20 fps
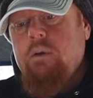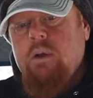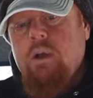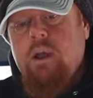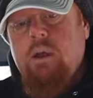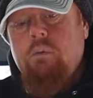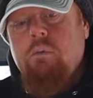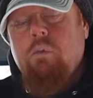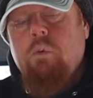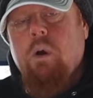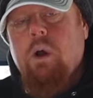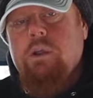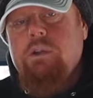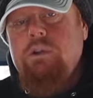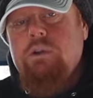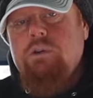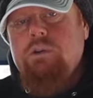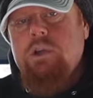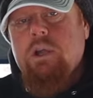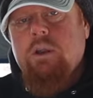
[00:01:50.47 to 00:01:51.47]
and
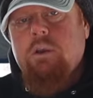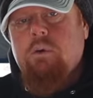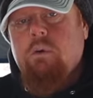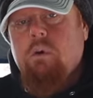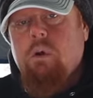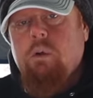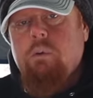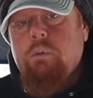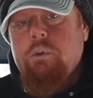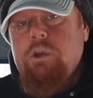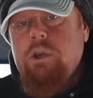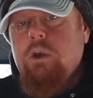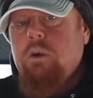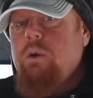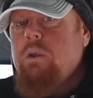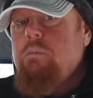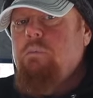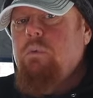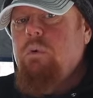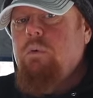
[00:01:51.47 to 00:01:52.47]
watch your jig in the hole. When you
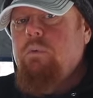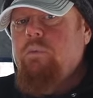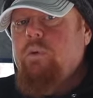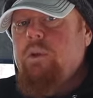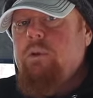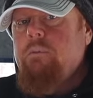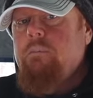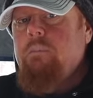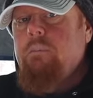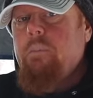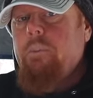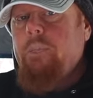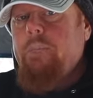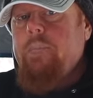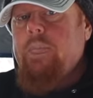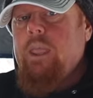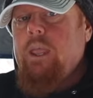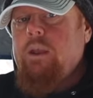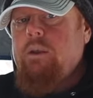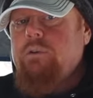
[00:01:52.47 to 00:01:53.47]
can move it
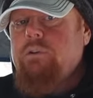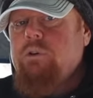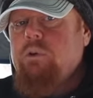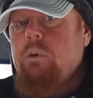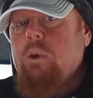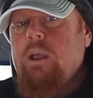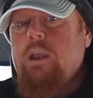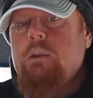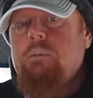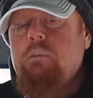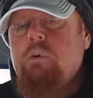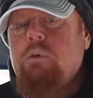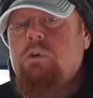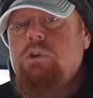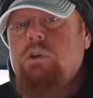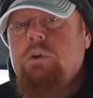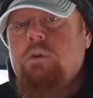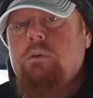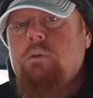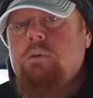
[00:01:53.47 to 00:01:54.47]
and is creating
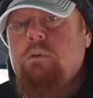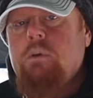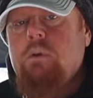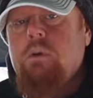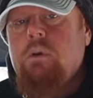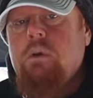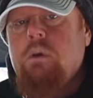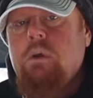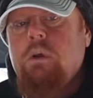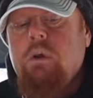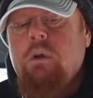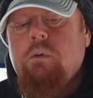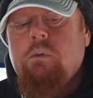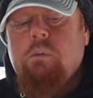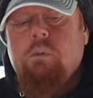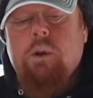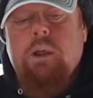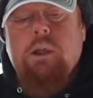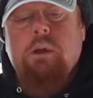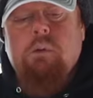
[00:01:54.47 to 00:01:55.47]
motion,
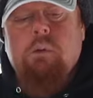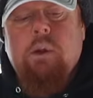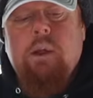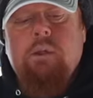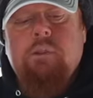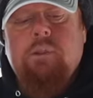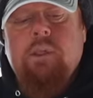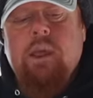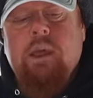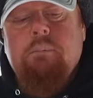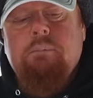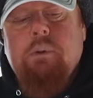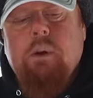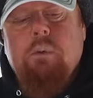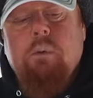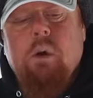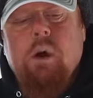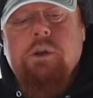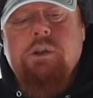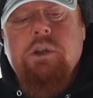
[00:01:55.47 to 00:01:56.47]
recreate that by
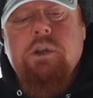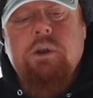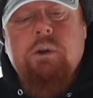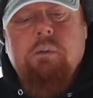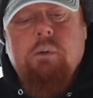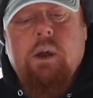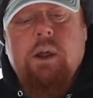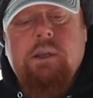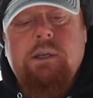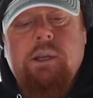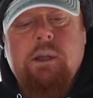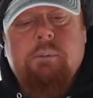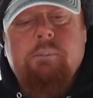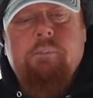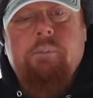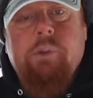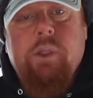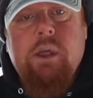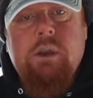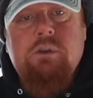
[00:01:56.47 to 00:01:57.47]
watching your rod tip.
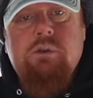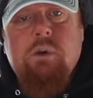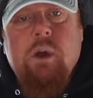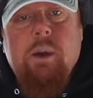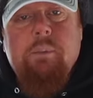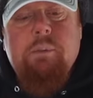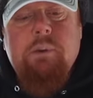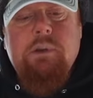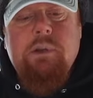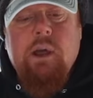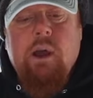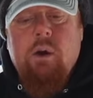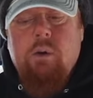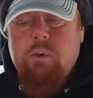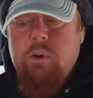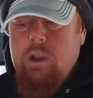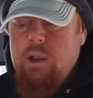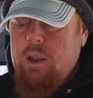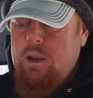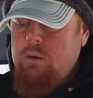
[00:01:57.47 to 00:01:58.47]
Then drop it
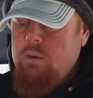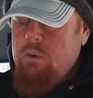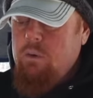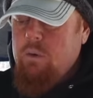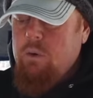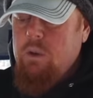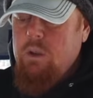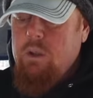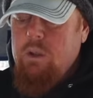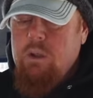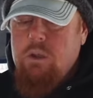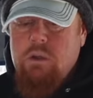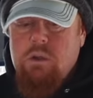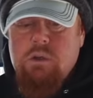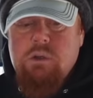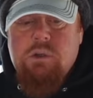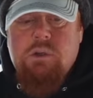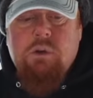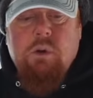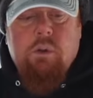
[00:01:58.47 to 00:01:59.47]
down and do it.
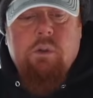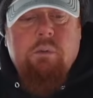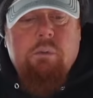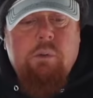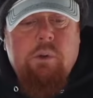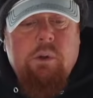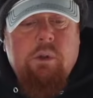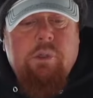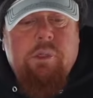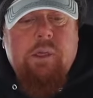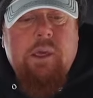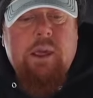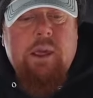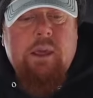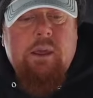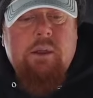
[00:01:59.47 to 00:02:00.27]
So the real thing